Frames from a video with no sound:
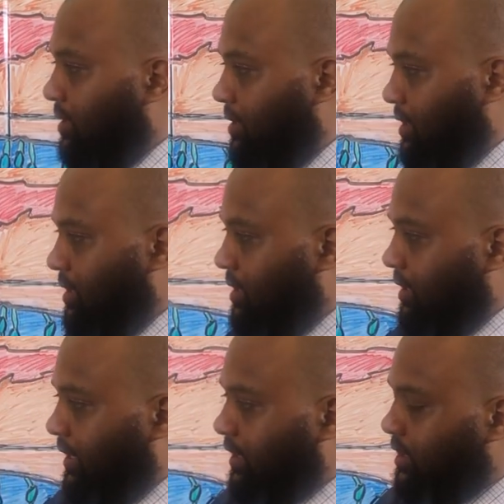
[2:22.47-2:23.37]
the
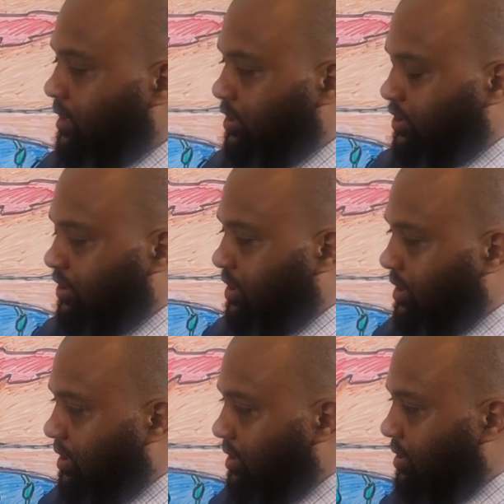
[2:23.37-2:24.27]
English
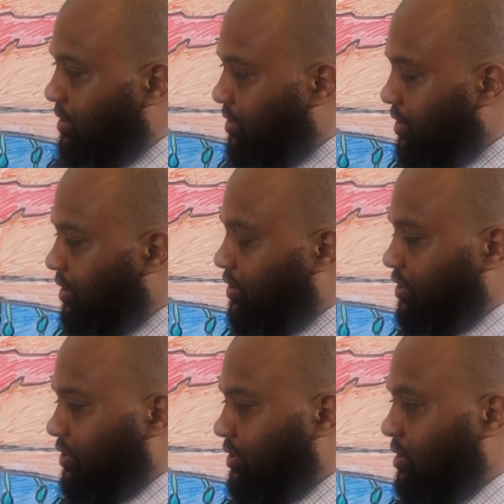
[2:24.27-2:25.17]

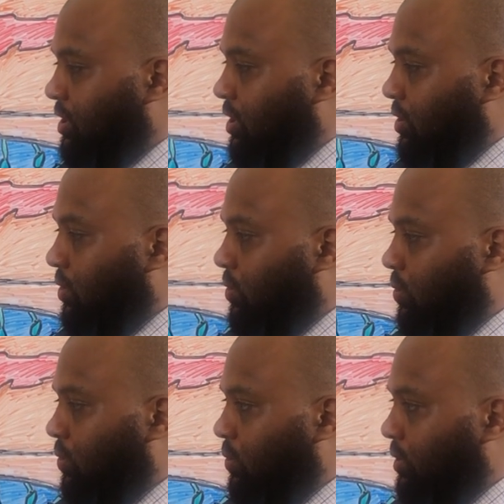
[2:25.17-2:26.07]
surgeon
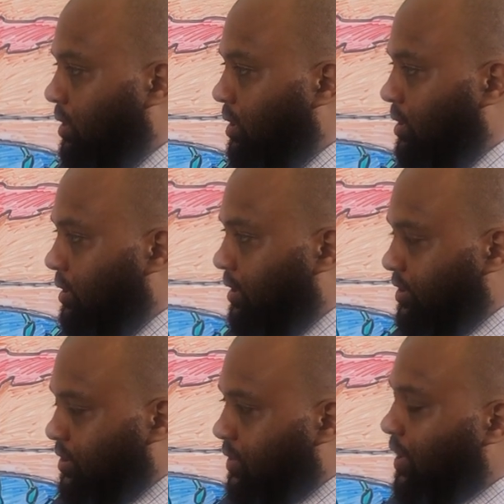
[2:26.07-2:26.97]
who
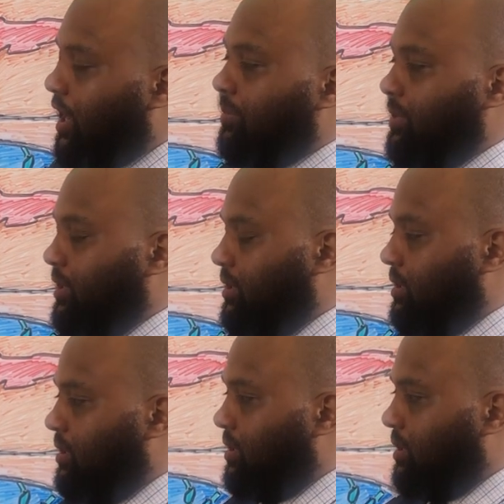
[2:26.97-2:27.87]
described it
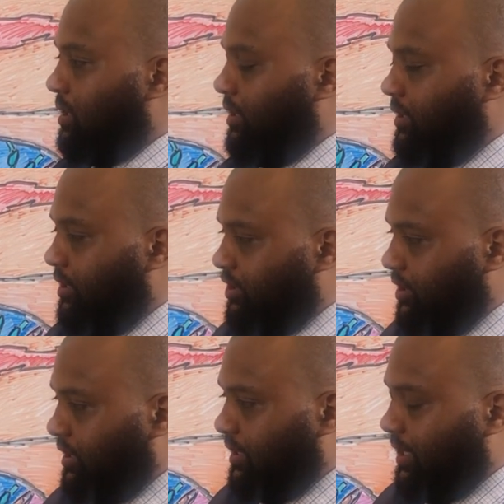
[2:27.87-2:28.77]

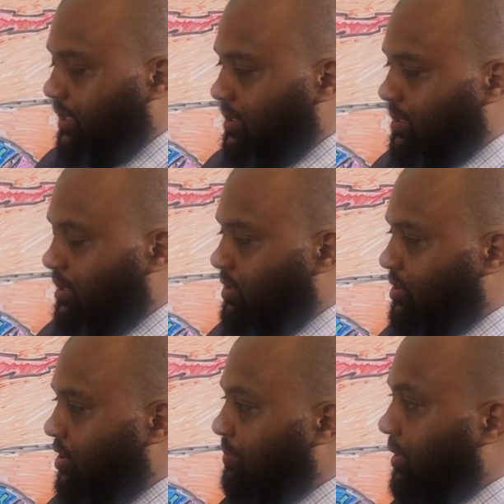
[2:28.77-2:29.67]
initially, that is
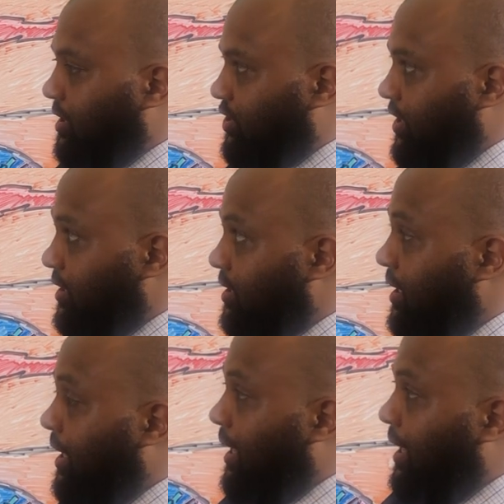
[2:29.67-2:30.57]
Sir Paget.
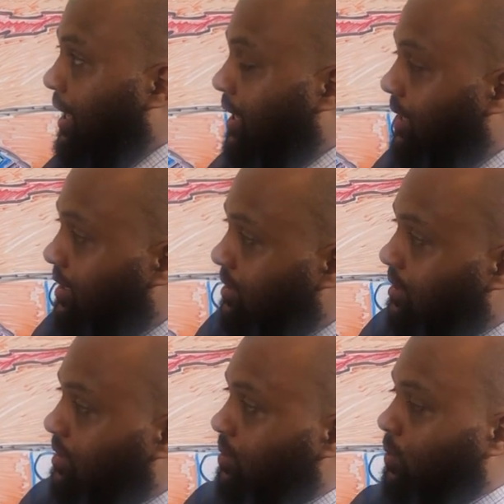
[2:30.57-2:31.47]
And
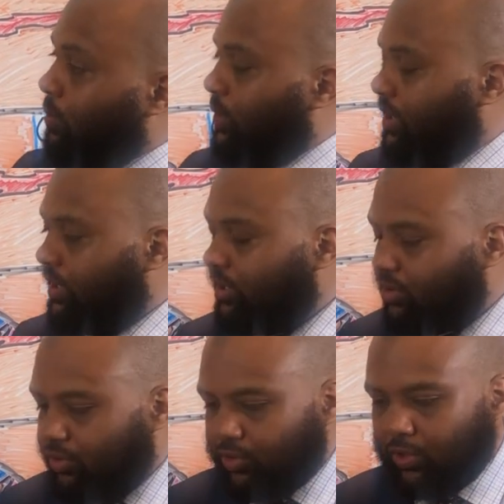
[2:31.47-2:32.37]
what we need
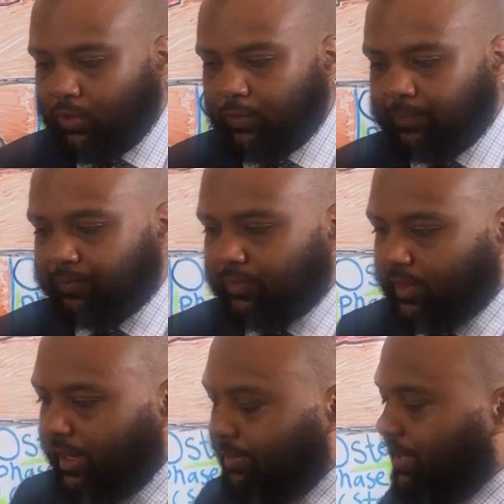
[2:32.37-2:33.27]
to know
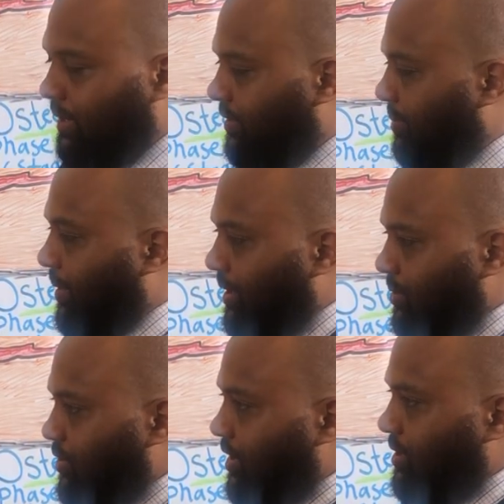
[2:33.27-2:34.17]
about the
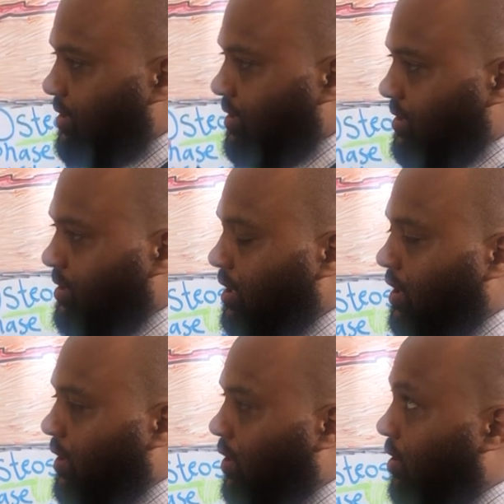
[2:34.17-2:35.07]
pathogenesis
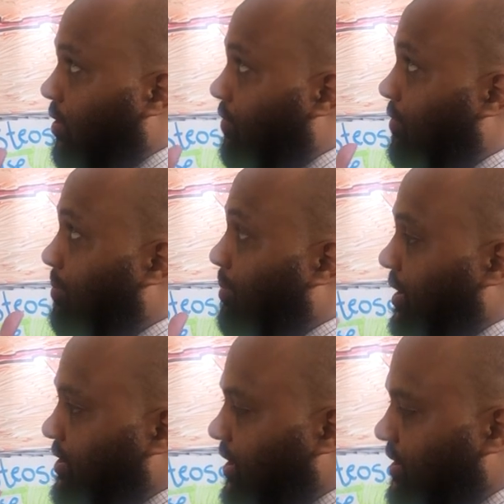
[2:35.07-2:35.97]
of
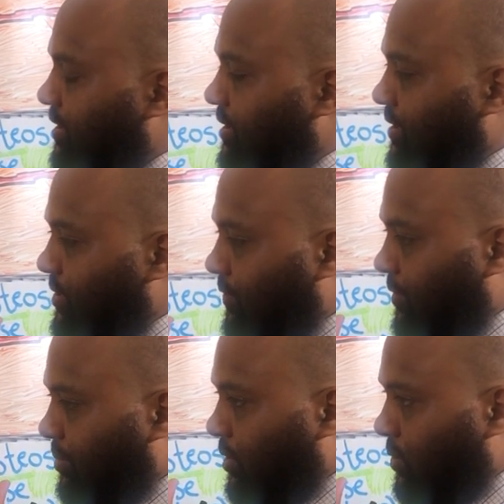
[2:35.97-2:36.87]
Paget's disease of
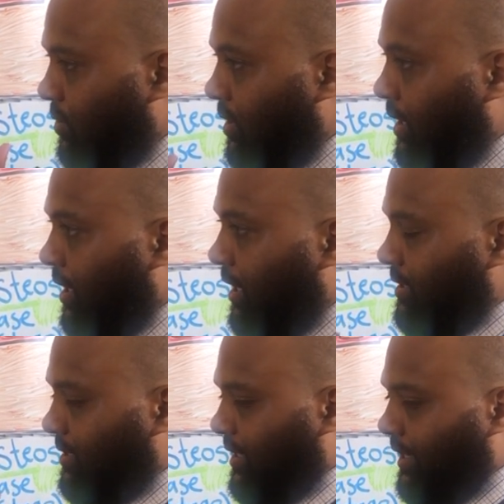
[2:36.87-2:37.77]
the bone
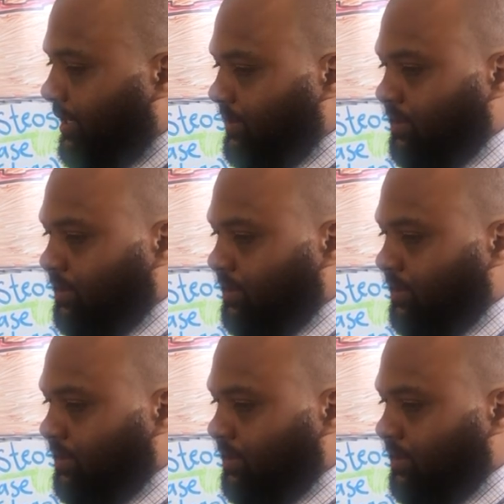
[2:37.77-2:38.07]
is that